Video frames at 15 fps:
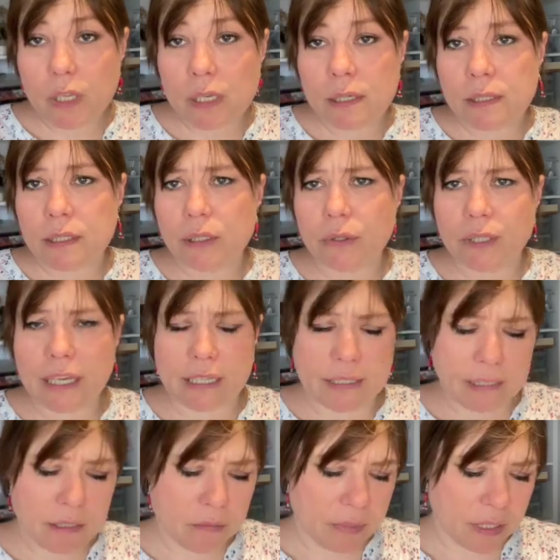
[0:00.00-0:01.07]
It's a good
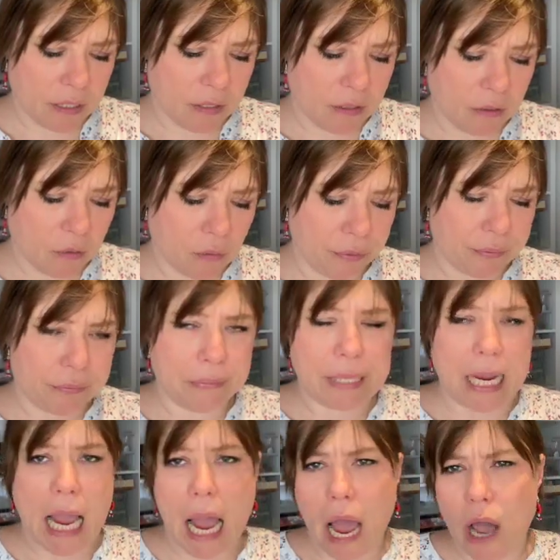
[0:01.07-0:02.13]
idea, but
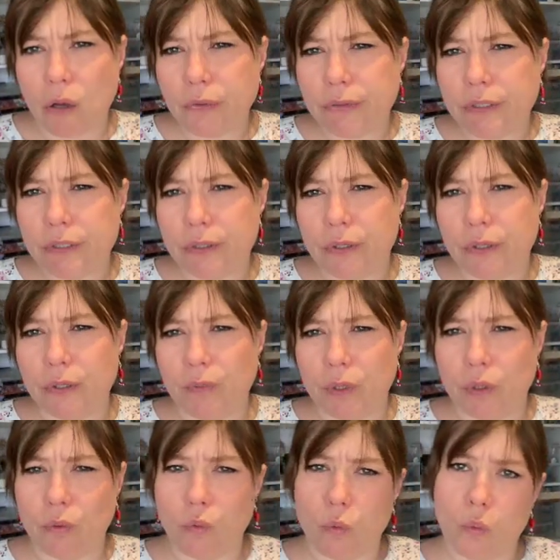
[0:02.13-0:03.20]
how to
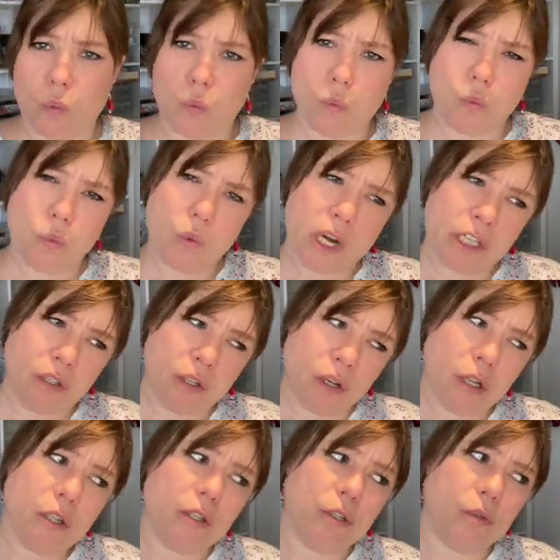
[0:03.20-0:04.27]
determine what
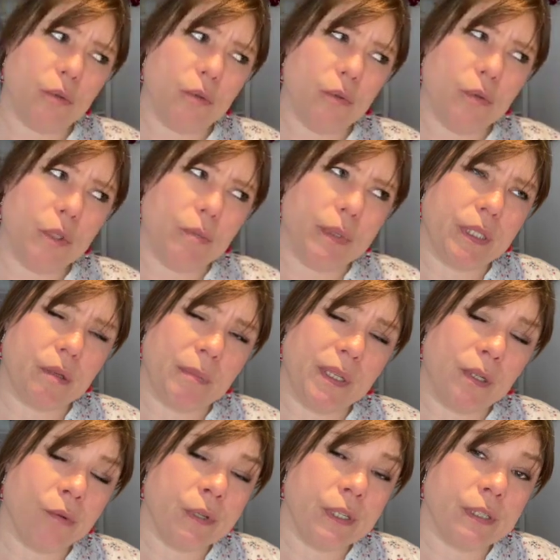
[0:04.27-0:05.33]
color will become
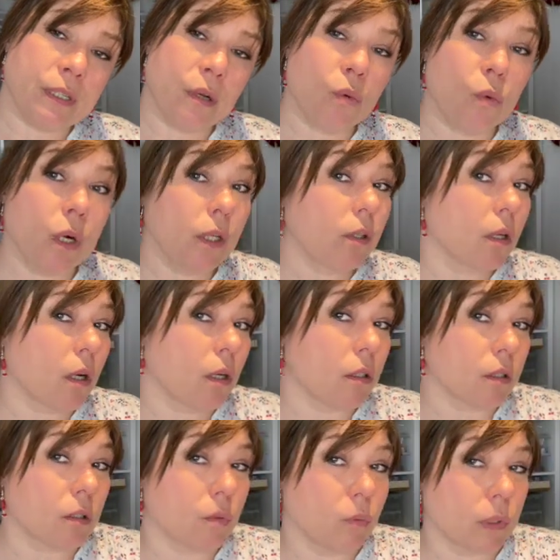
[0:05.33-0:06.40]
earrings and what
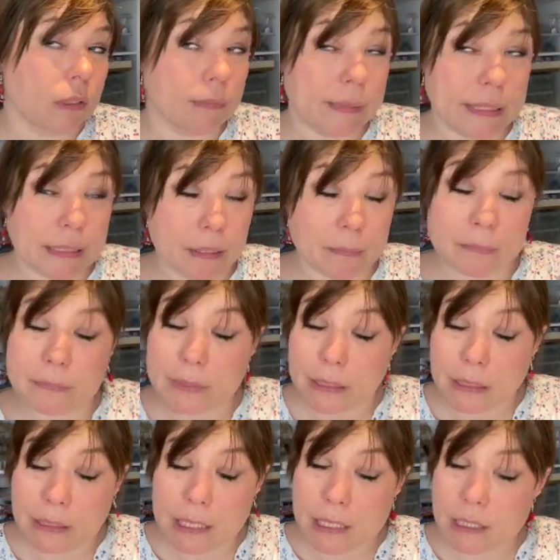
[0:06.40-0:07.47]
color will become
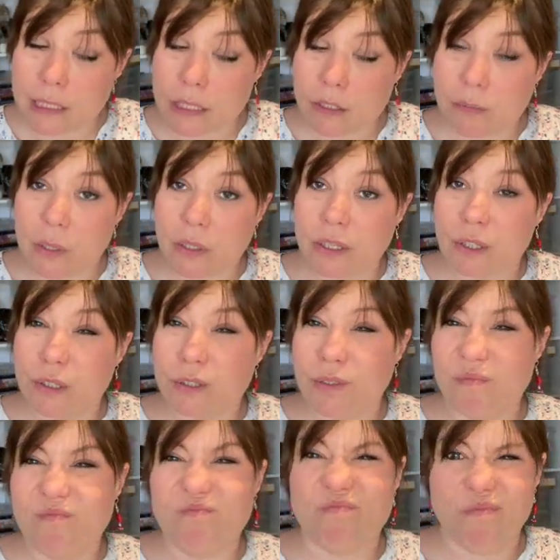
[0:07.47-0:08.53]
stitch markers?
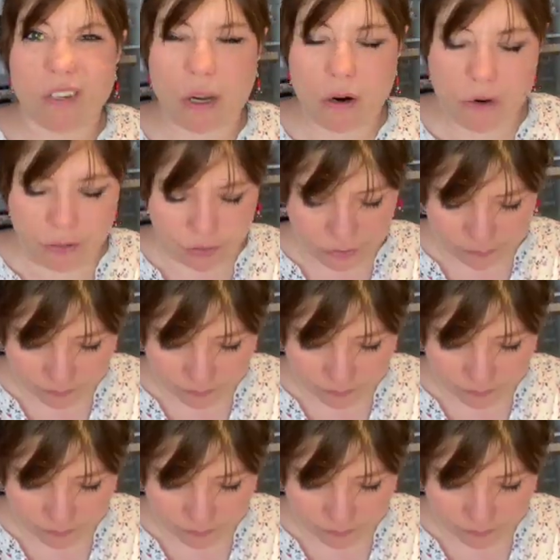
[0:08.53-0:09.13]
Hard.